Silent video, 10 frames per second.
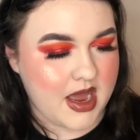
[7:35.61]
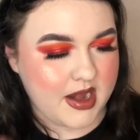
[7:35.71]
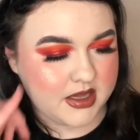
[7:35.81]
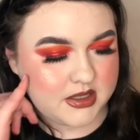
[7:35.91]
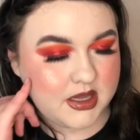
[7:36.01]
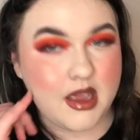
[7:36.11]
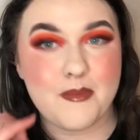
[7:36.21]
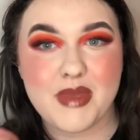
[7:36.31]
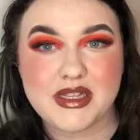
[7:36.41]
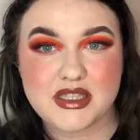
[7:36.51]
it's the
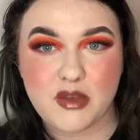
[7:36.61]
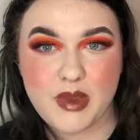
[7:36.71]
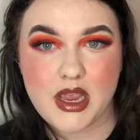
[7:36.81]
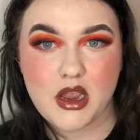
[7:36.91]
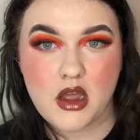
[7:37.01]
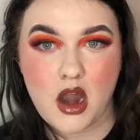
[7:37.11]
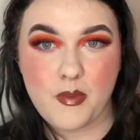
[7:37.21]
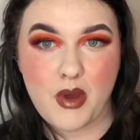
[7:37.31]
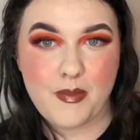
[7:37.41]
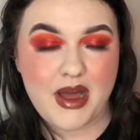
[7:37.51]
Mint to Be
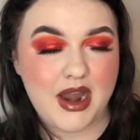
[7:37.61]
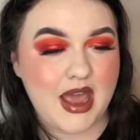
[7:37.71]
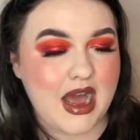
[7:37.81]
Colourpop palette.